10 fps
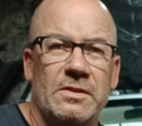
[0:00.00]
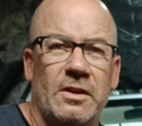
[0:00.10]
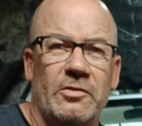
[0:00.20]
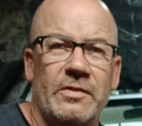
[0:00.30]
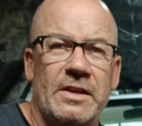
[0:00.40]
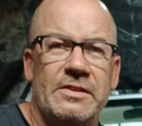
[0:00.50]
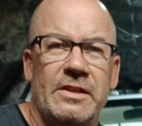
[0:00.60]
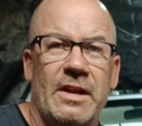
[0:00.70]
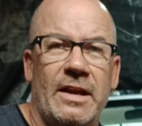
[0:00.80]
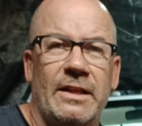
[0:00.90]
a little rusty,
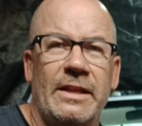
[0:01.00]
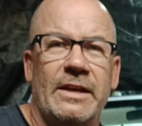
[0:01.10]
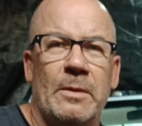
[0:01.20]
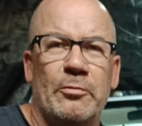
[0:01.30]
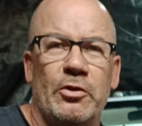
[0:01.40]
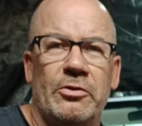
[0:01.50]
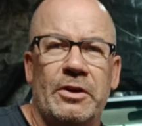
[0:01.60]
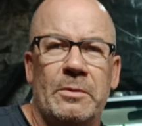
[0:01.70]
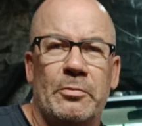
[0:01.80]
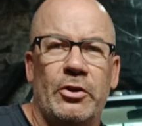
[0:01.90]
and I cleaned it up real
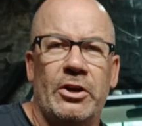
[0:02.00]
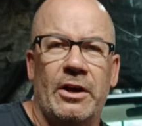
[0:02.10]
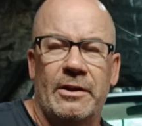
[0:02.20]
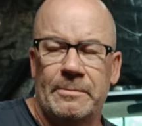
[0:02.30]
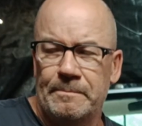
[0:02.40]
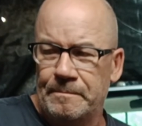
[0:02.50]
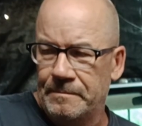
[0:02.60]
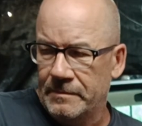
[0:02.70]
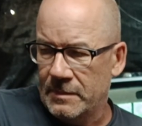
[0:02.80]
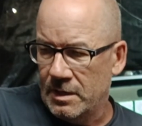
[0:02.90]
good and put it on.
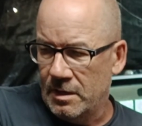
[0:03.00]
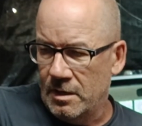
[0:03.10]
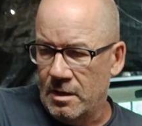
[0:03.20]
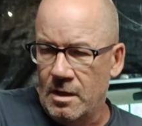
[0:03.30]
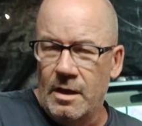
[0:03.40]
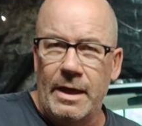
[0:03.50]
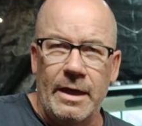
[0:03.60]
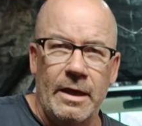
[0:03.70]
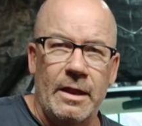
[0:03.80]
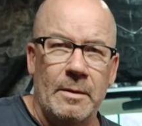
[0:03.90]

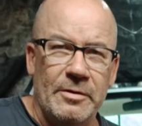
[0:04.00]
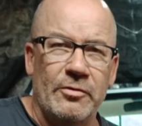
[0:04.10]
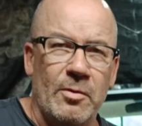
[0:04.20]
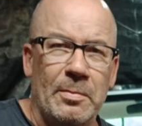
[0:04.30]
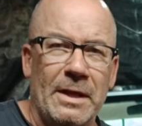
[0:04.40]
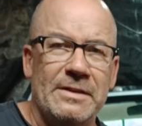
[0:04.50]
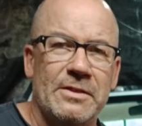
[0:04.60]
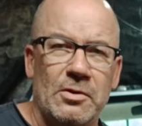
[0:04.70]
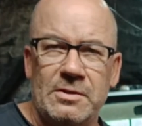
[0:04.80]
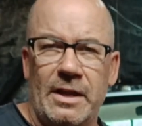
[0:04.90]
And I'm going to replace
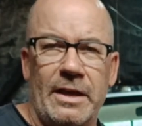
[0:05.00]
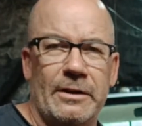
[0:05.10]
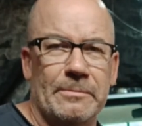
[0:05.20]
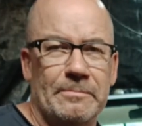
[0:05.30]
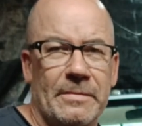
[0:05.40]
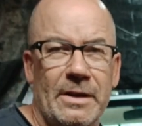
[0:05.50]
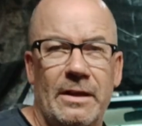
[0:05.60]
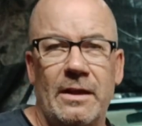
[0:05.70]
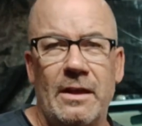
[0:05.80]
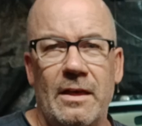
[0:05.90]
those later.
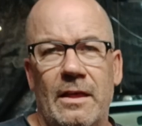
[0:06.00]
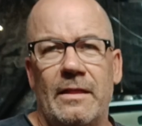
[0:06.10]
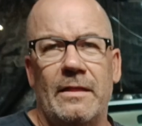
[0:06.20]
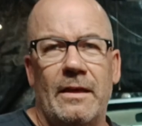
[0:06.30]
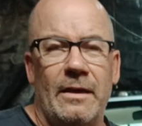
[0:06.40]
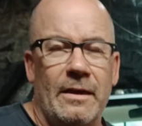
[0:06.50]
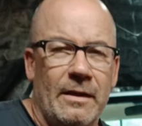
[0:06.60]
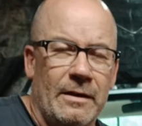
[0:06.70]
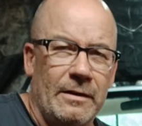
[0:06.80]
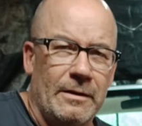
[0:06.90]

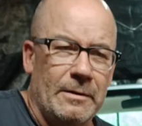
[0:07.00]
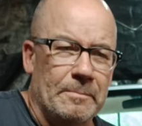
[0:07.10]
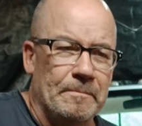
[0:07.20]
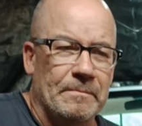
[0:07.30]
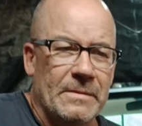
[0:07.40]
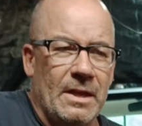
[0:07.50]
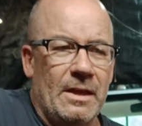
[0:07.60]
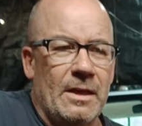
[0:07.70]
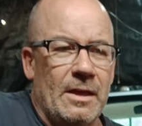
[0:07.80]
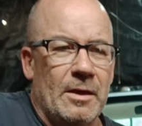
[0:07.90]
And
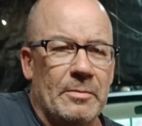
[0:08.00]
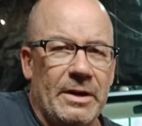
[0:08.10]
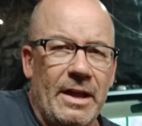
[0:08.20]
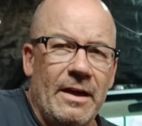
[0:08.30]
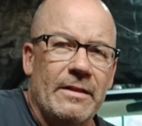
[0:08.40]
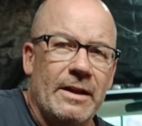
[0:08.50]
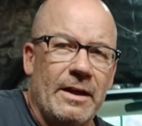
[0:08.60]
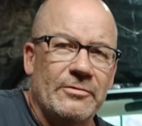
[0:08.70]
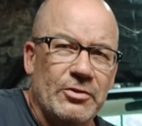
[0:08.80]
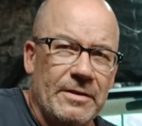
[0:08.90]
but now that
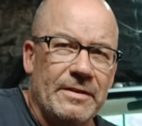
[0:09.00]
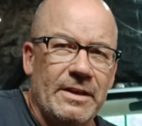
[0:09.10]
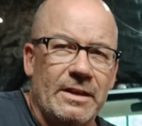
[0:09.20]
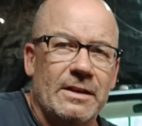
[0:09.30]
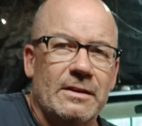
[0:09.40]
I've driven it,